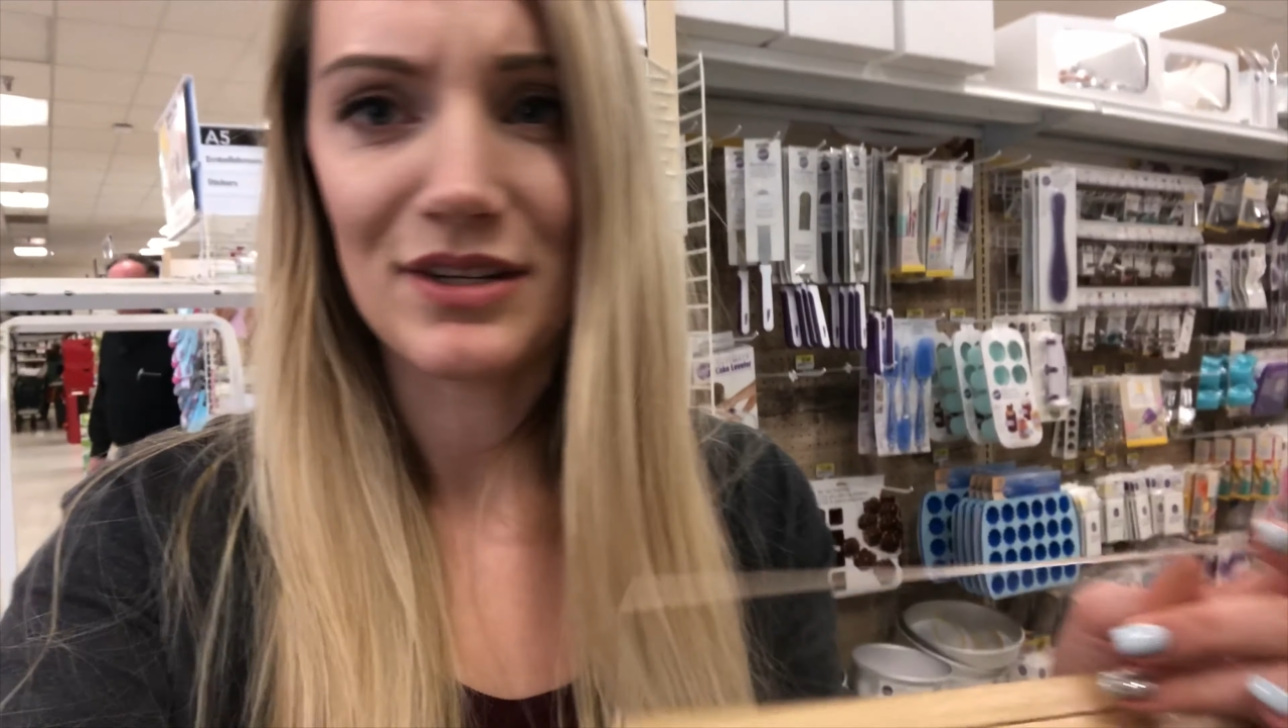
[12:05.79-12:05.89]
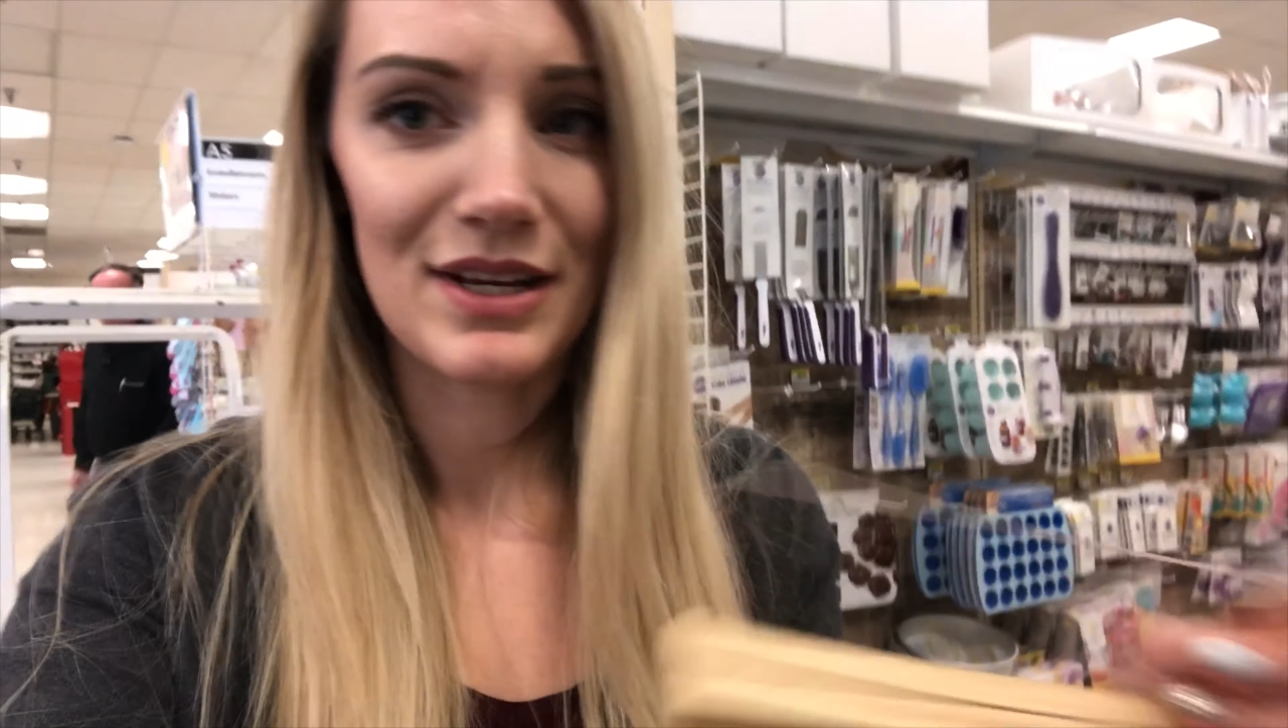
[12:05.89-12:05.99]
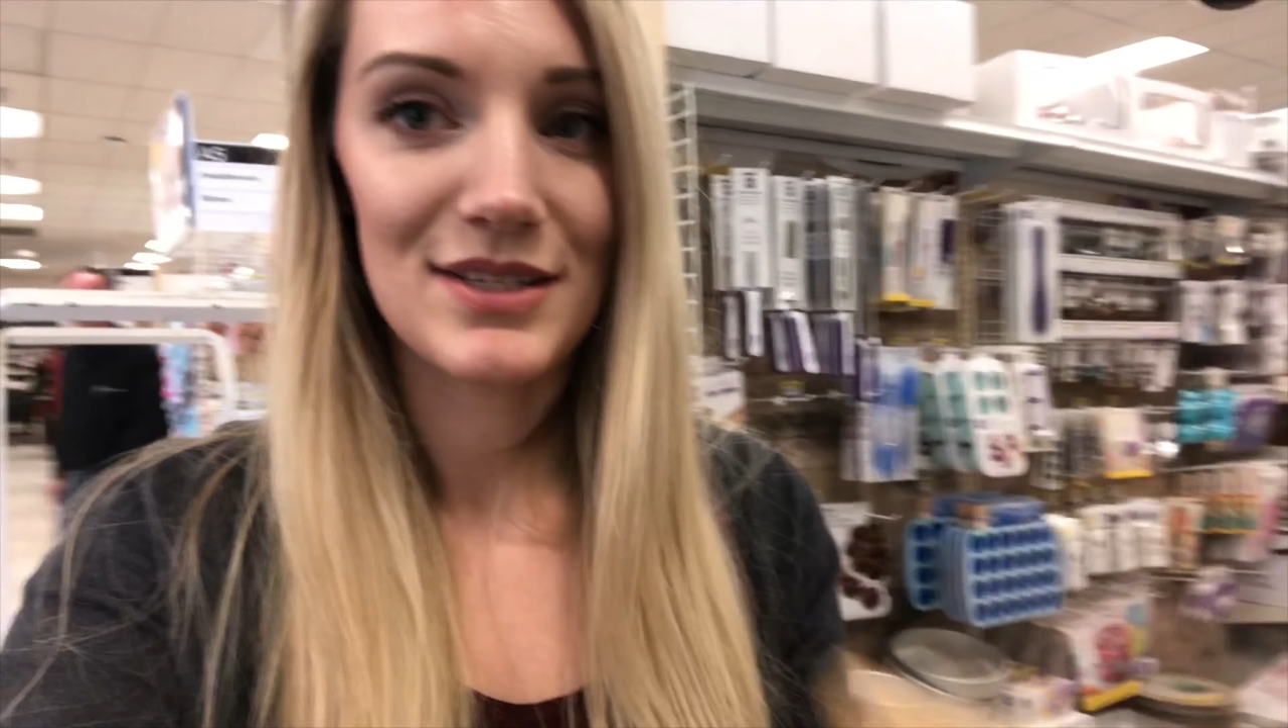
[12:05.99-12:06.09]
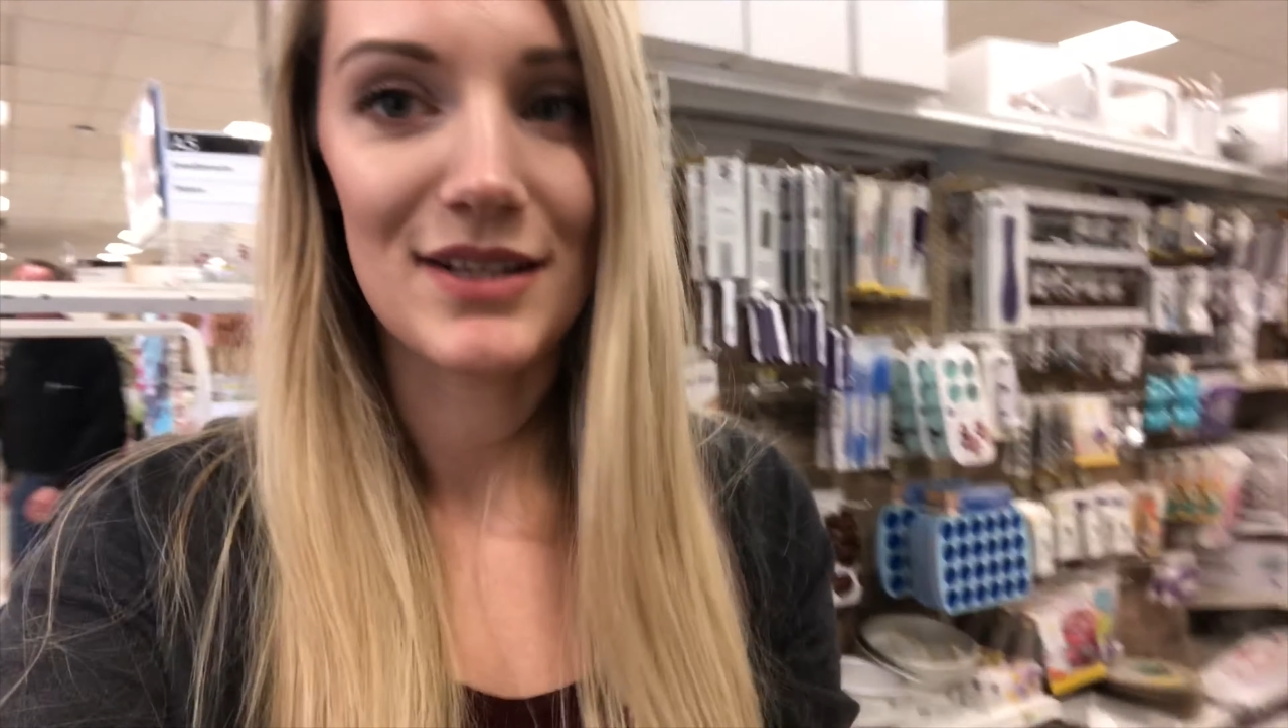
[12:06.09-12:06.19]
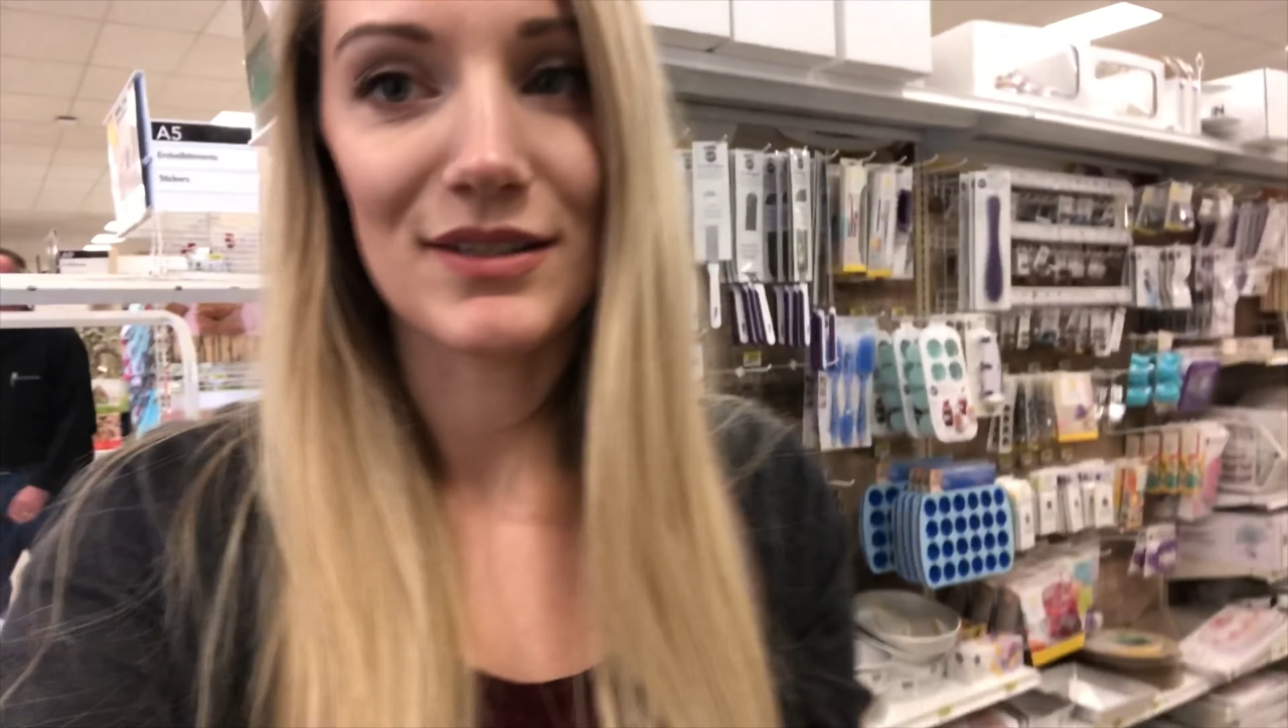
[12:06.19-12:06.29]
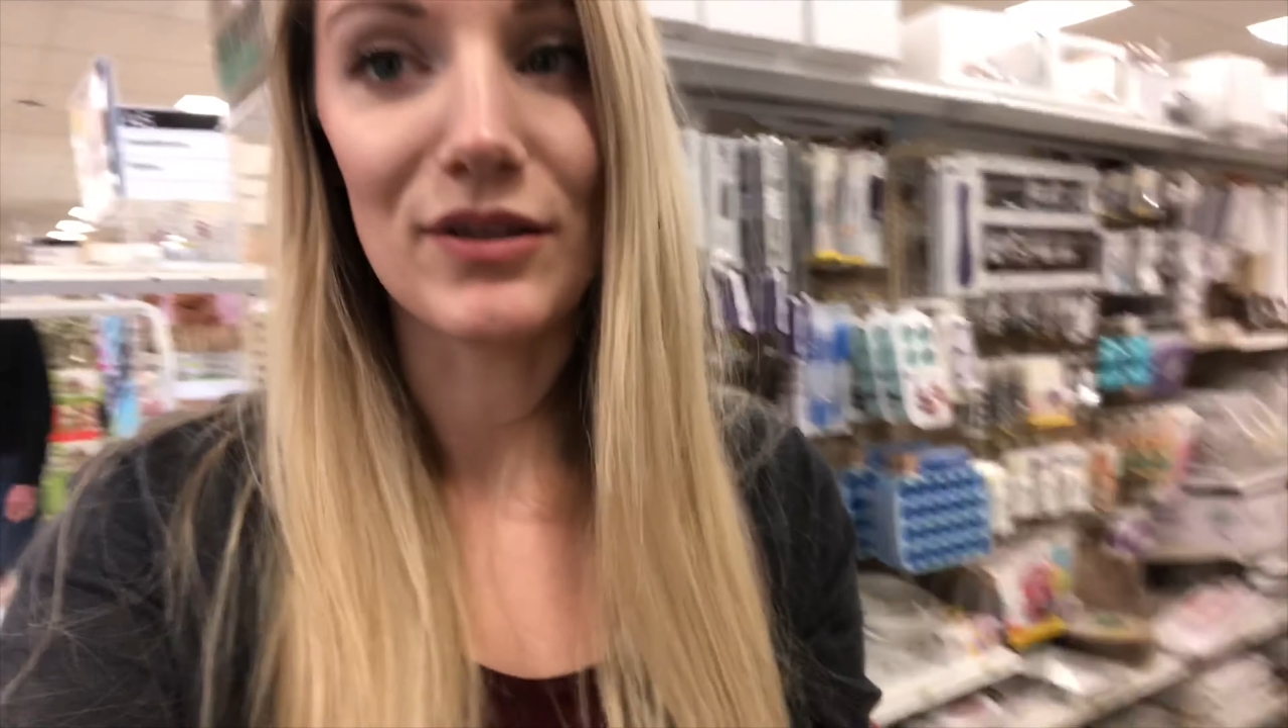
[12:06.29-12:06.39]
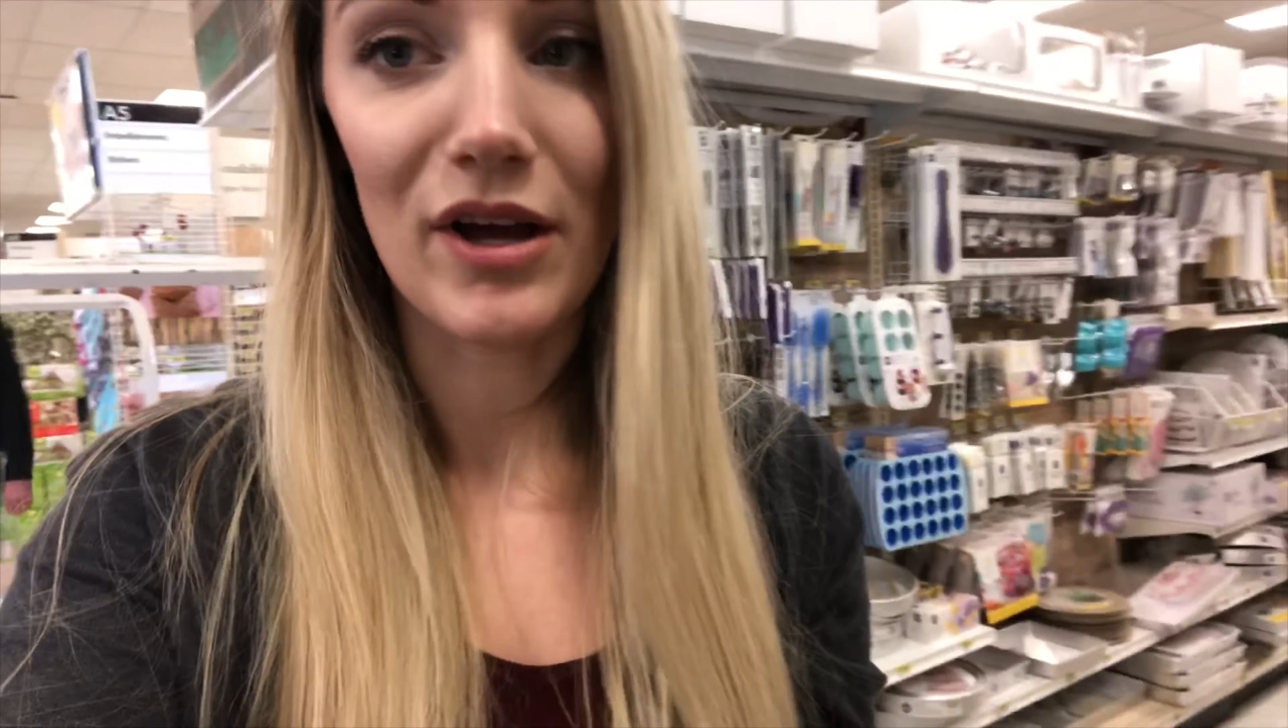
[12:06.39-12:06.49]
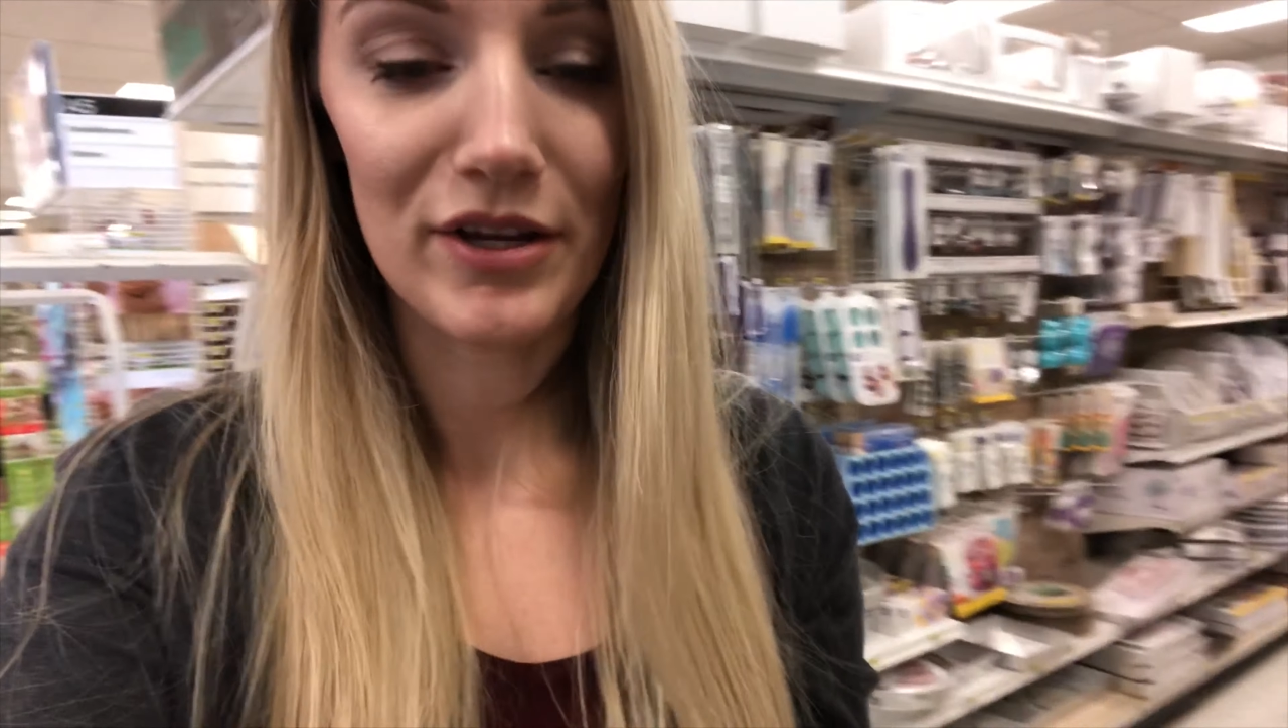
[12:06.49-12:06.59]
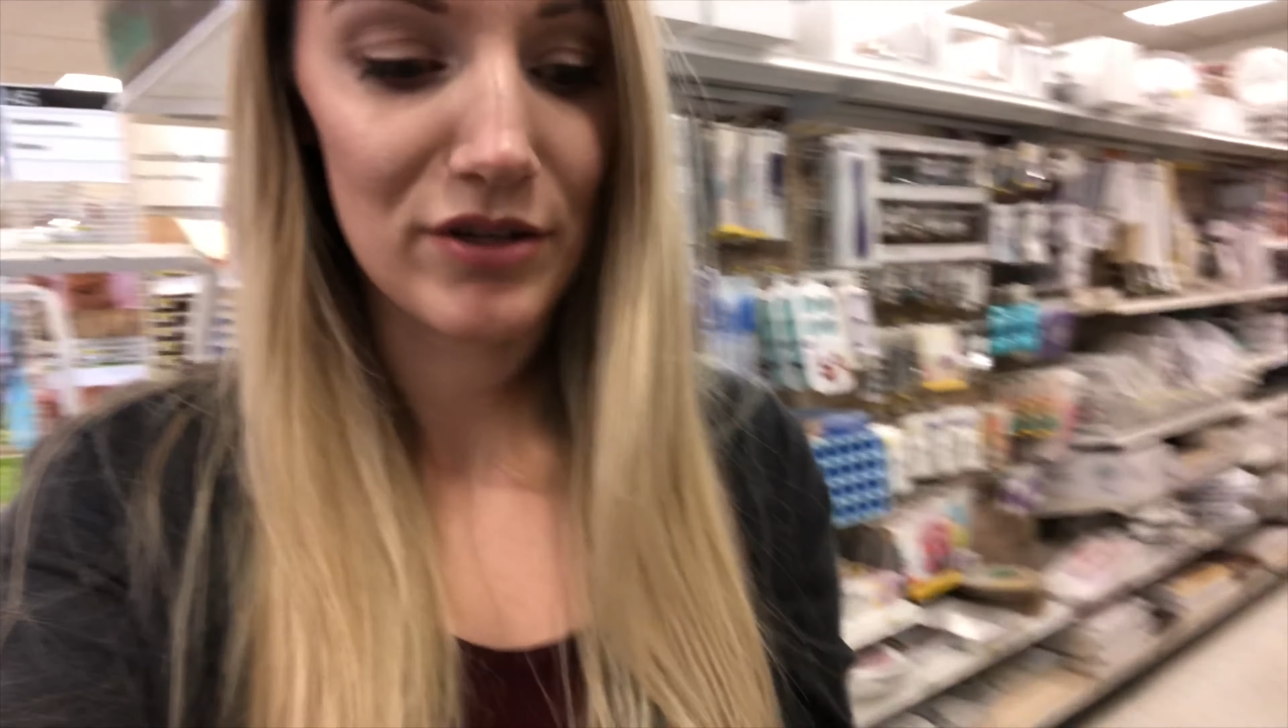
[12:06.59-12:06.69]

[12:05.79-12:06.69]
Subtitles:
Guys, that's a lot.